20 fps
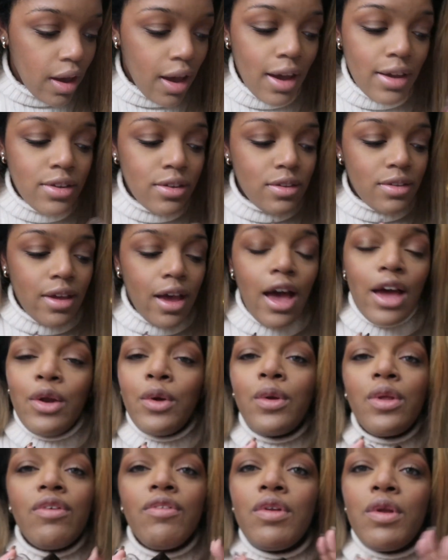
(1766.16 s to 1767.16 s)
I just, I
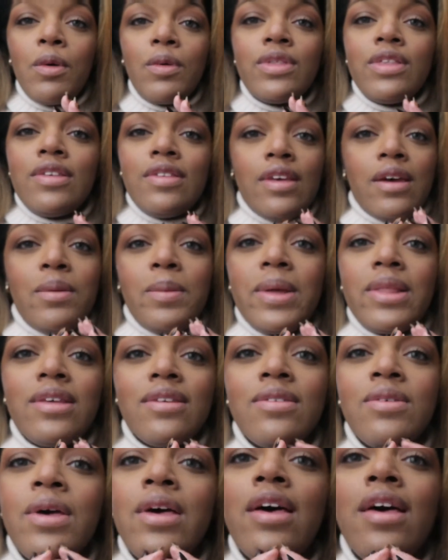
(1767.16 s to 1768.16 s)
don't even know what to say about
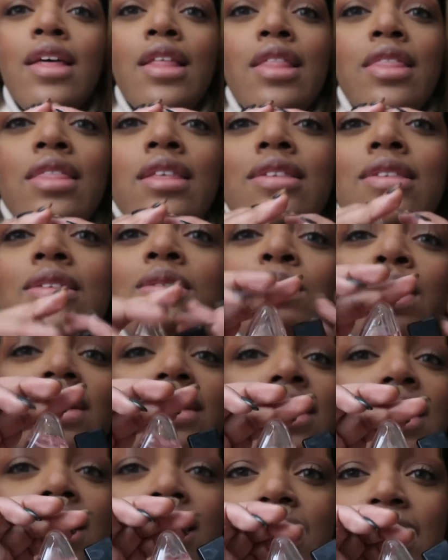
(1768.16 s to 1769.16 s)
this. This is my
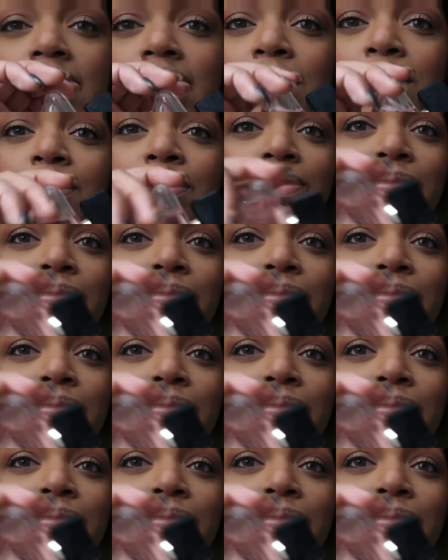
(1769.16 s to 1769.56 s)
daily.